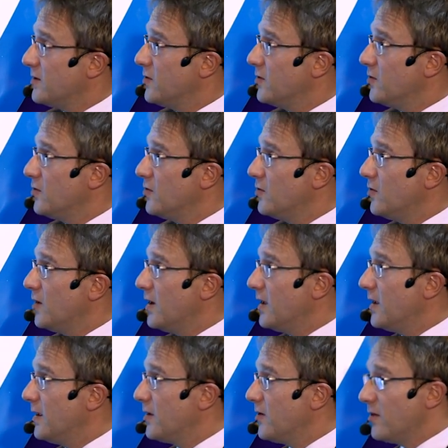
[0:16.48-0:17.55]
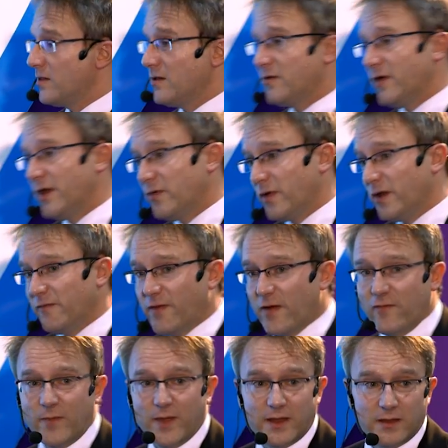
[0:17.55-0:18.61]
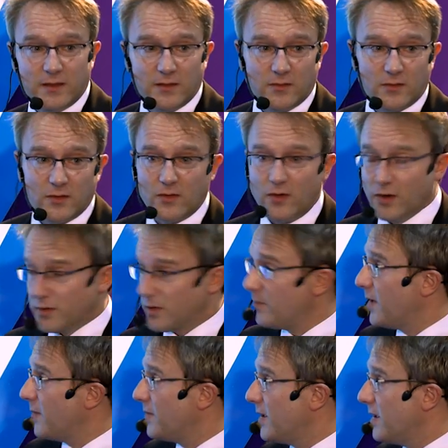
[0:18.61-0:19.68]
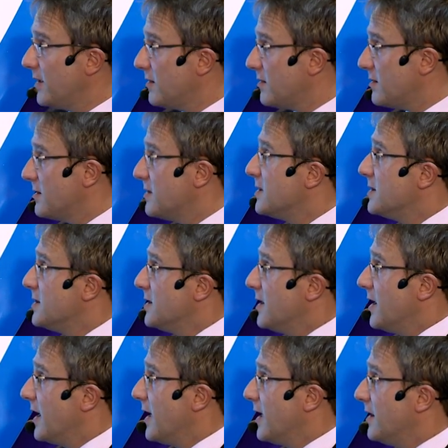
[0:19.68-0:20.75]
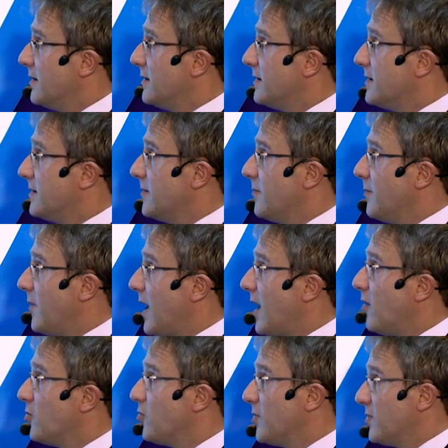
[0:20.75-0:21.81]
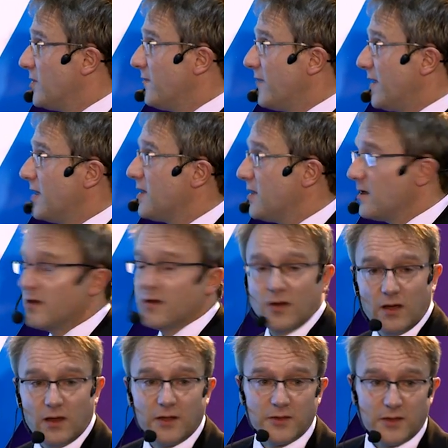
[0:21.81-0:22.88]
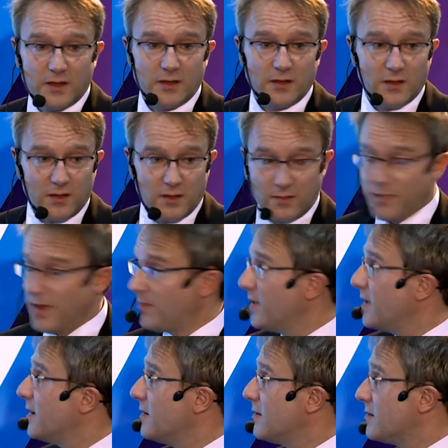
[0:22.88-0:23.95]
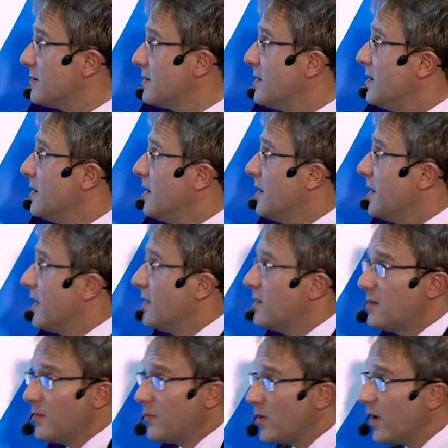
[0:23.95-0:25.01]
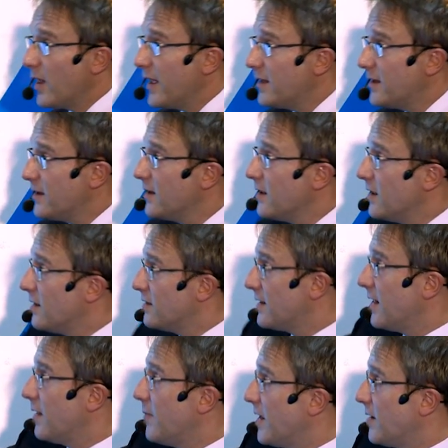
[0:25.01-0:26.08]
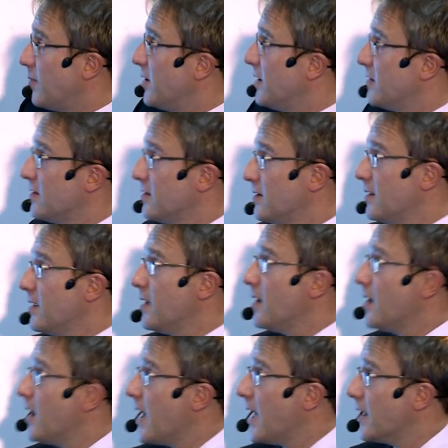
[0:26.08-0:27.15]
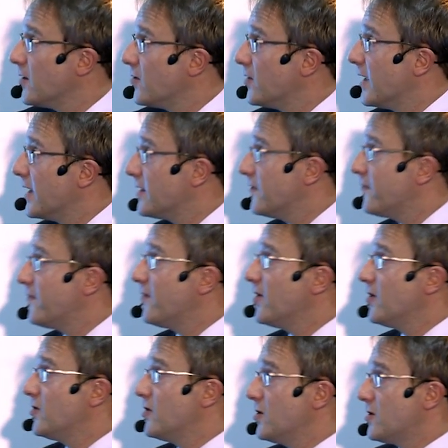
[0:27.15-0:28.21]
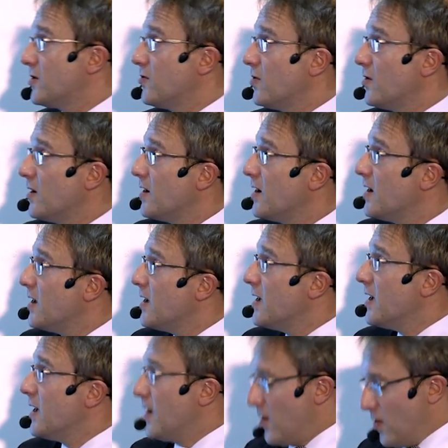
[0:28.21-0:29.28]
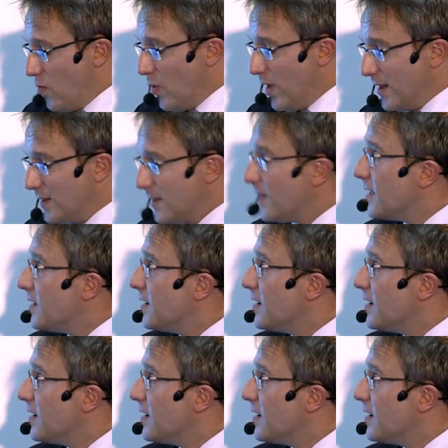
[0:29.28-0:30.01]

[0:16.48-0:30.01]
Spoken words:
to concentrate 25 minutes on collagen peptides and how specific collagen peptides can stimulate cell metabolism and connective tissue. Well,